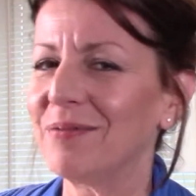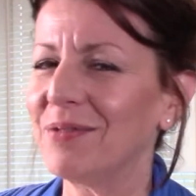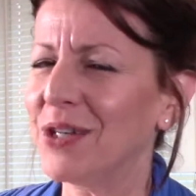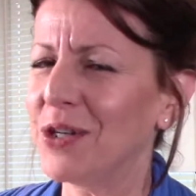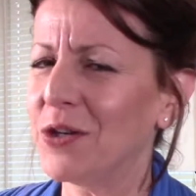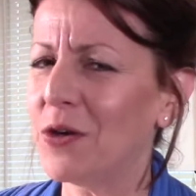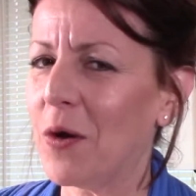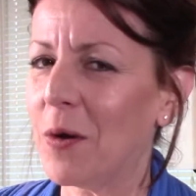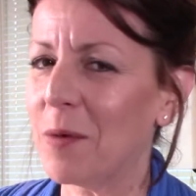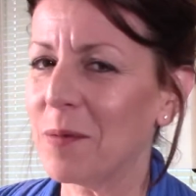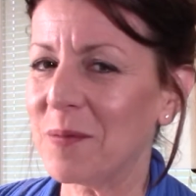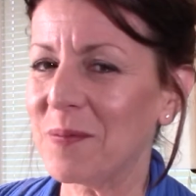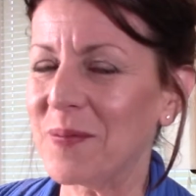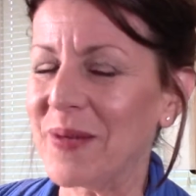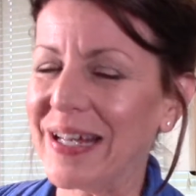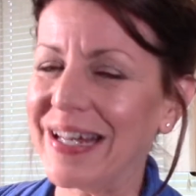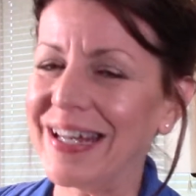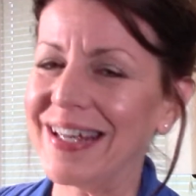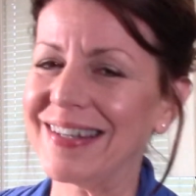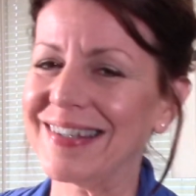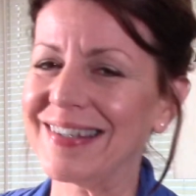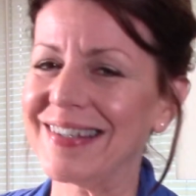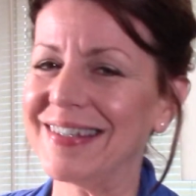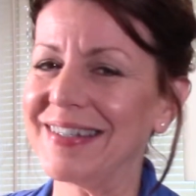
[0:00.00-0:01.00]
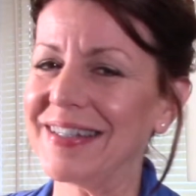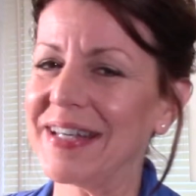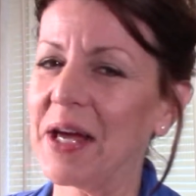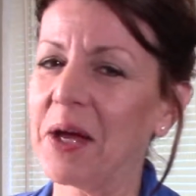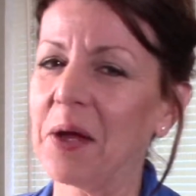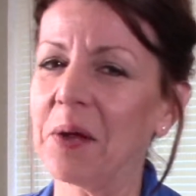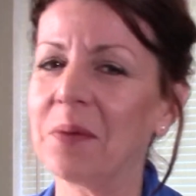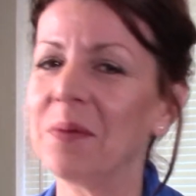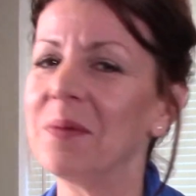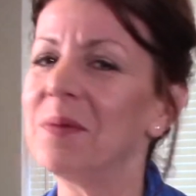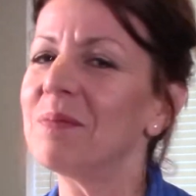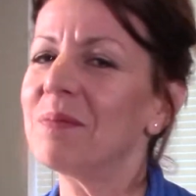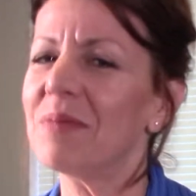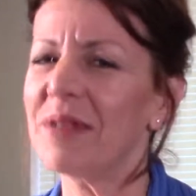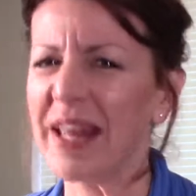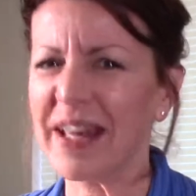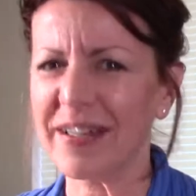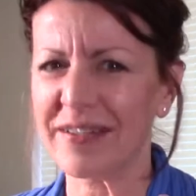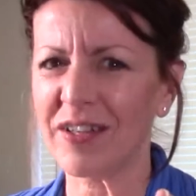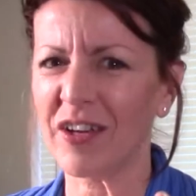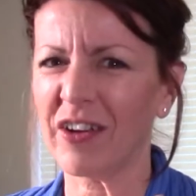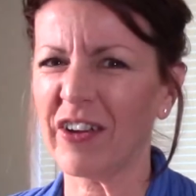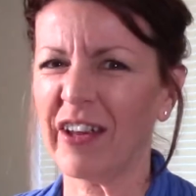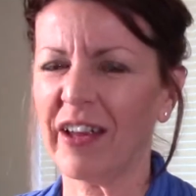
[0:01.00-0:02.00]
You know I have a big kiss and tell, but
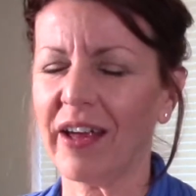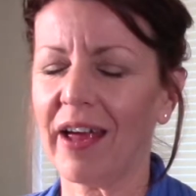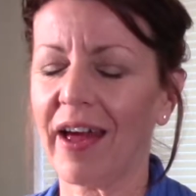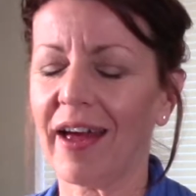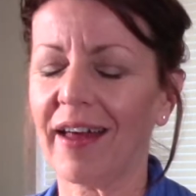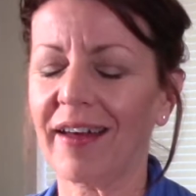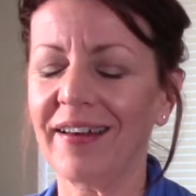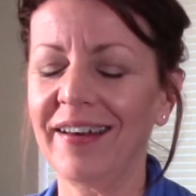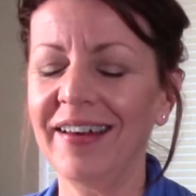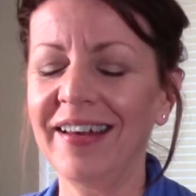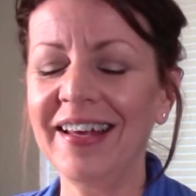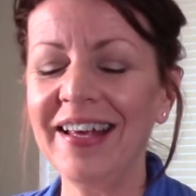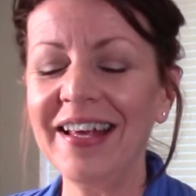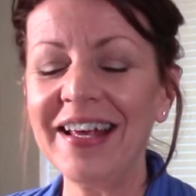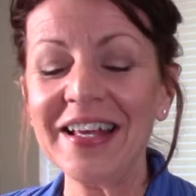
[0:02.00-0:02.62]
that's all you get.